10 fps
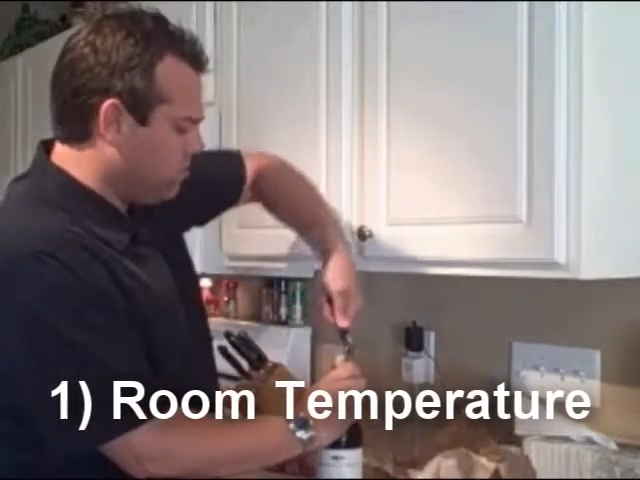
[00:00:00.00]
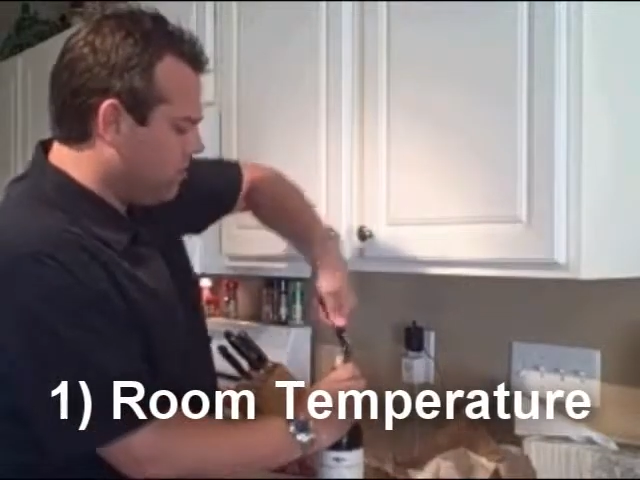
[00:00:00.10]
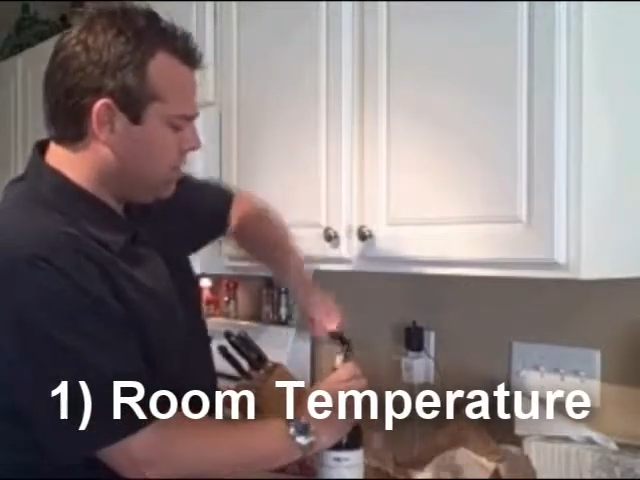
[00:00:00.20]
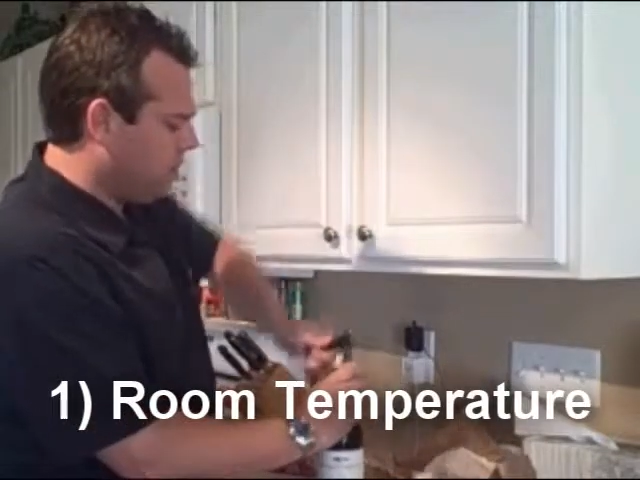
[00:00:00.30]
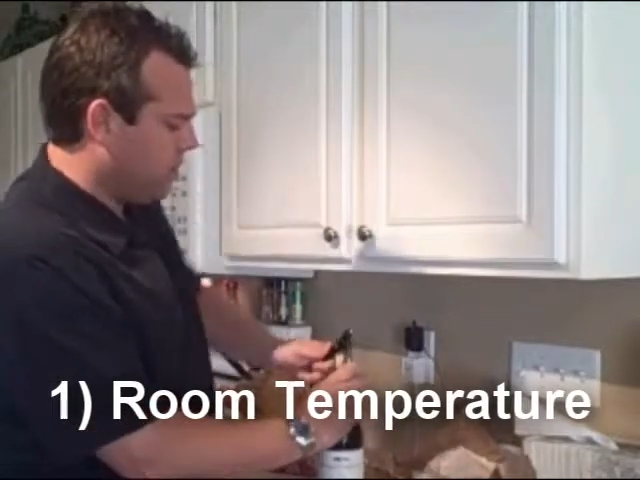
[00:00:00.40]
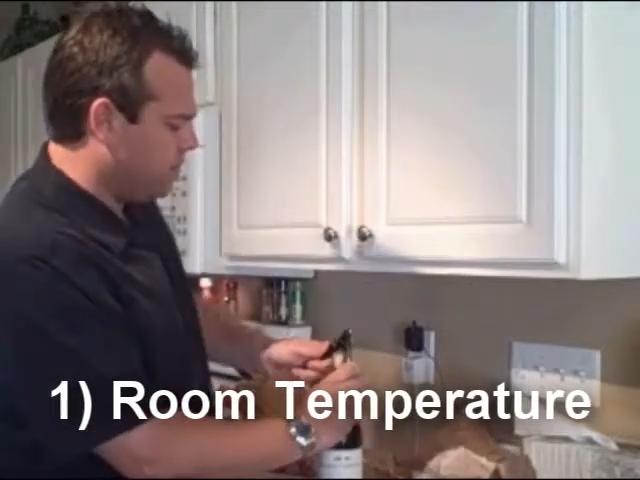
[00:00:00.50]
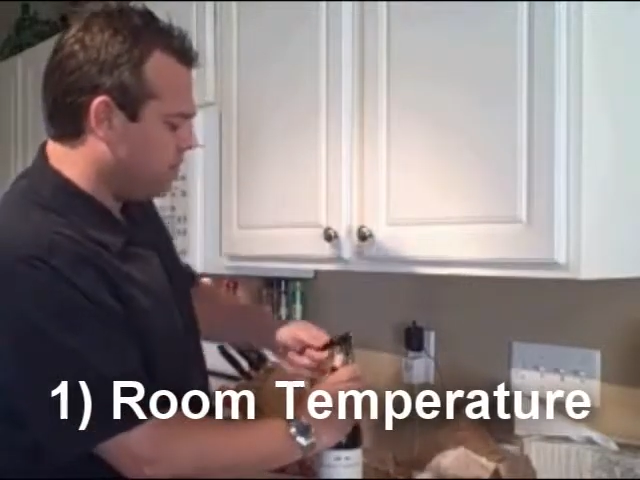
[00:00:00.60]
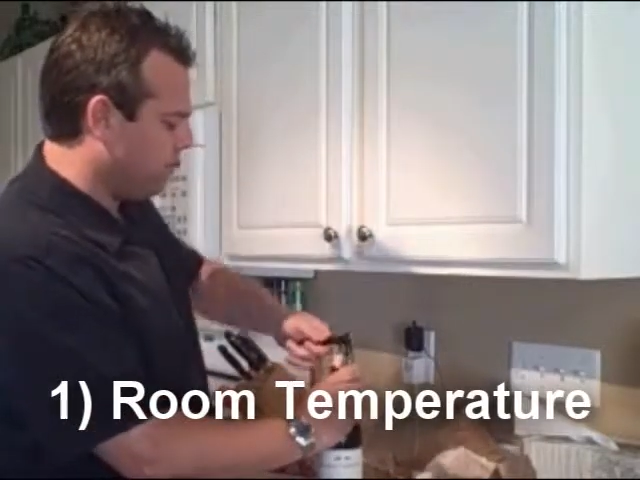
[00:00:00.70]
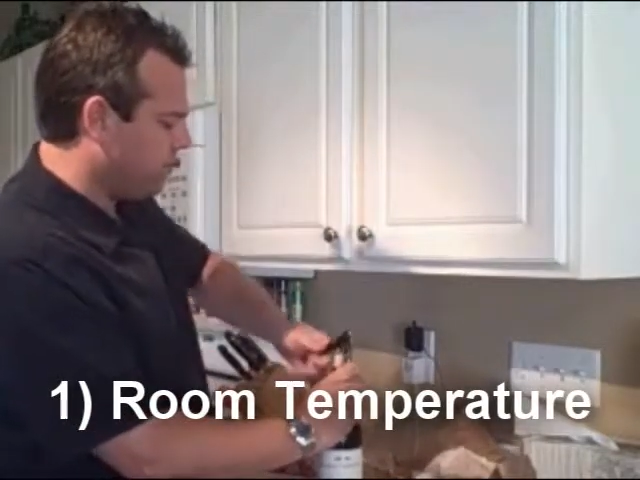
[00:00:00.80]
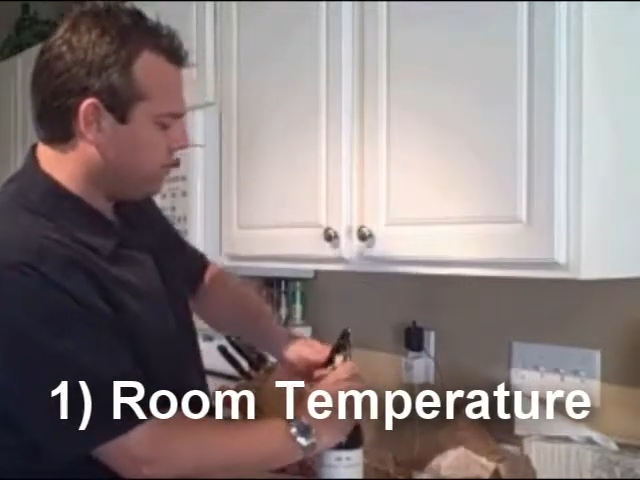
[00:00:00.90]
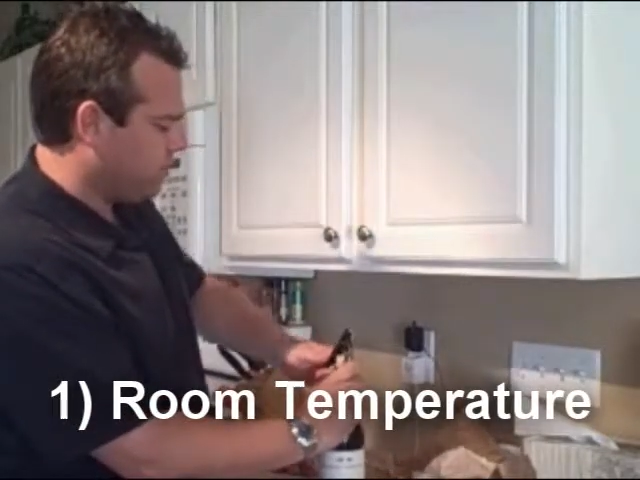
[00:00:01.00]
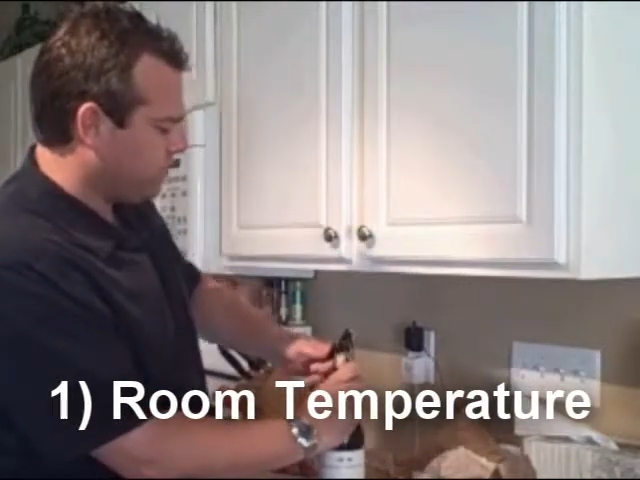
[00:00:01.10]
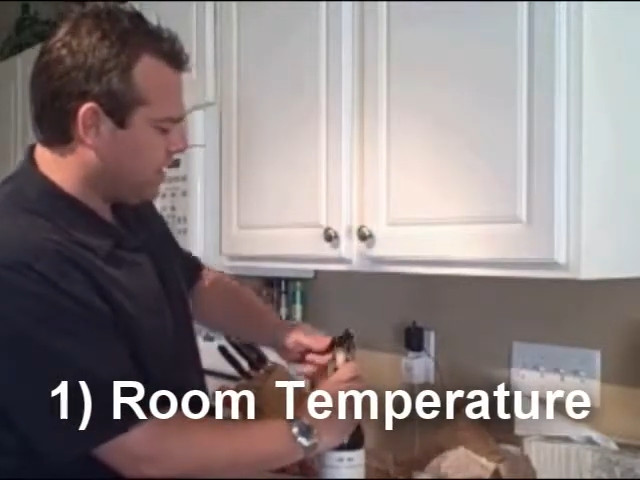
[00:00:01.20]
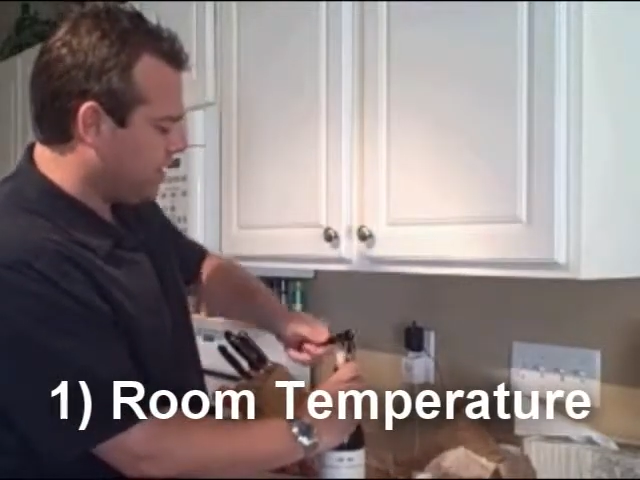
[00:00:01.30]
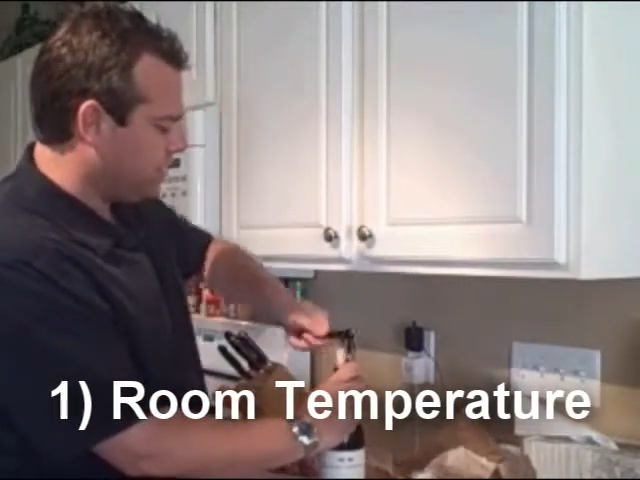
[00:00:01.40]
or in the oven or something
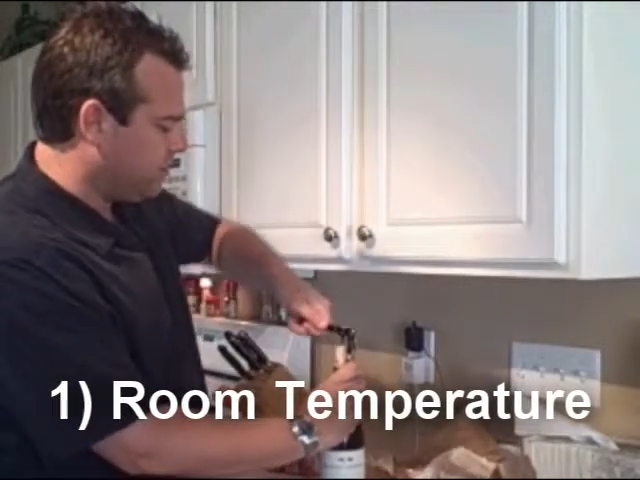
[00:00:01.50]
like that,